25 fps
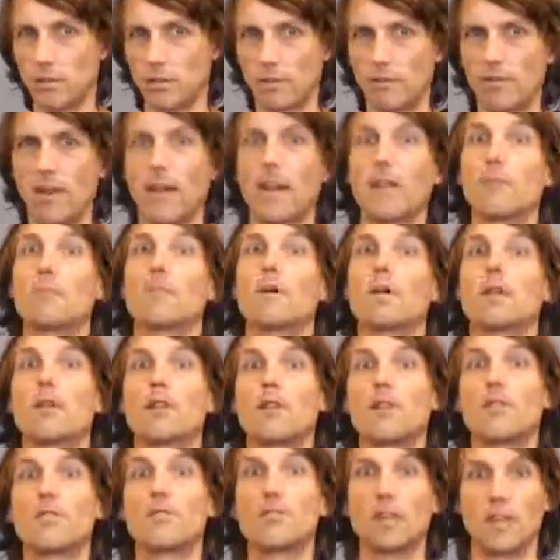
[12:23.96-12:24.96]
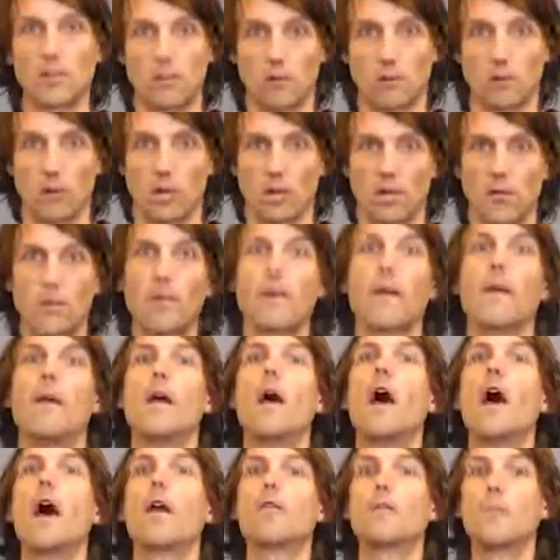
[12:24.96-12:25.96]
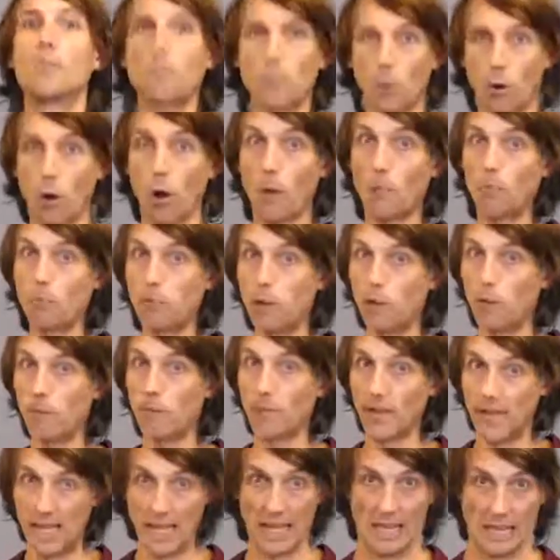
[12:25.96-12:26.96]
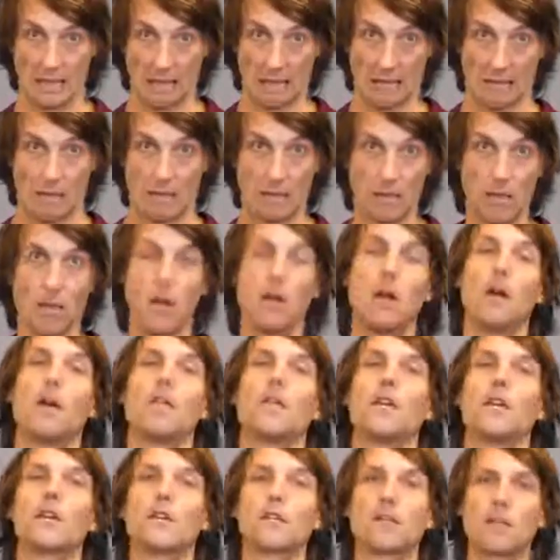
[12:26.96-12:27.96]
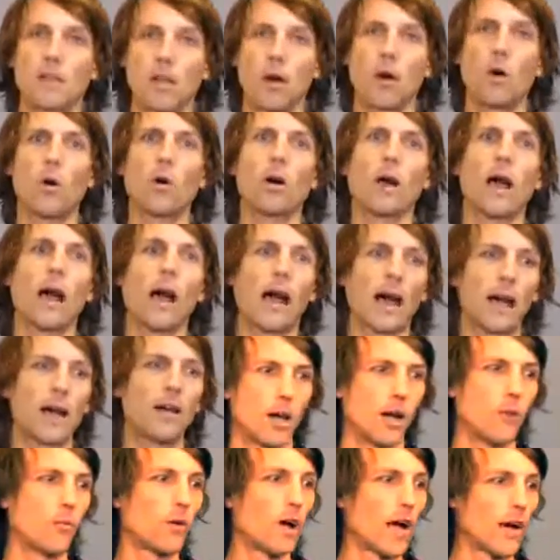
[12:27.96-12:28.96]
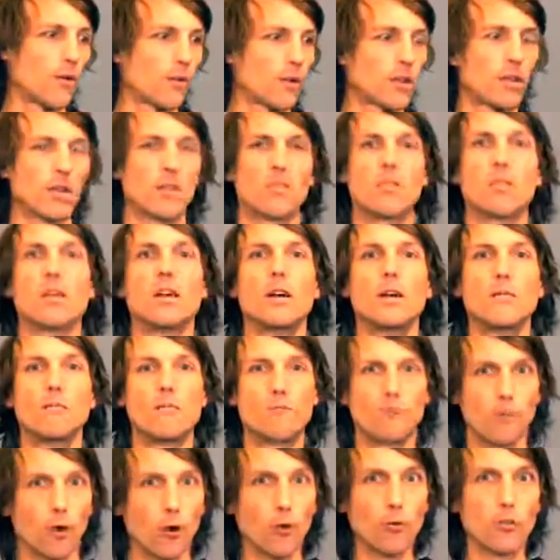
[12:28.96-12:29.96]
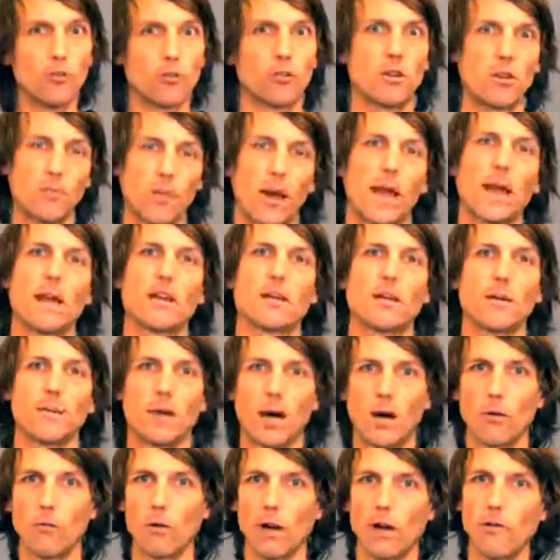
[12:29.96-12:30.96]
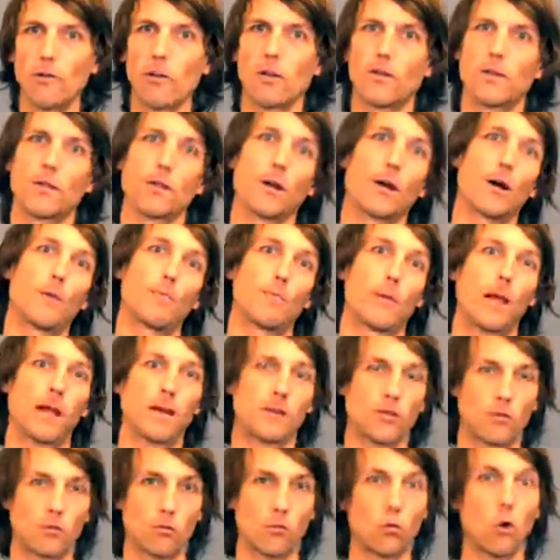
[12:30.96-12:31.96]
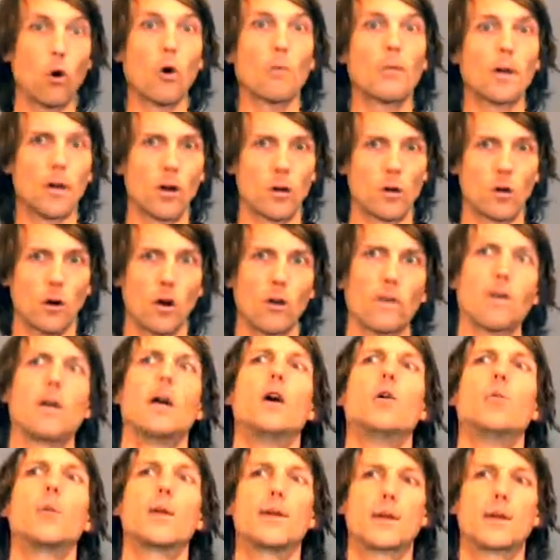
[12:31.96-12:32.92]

to defend, but it is dishonest. And the problem is that as long as we're having this false debate about whether the planet is warming or not,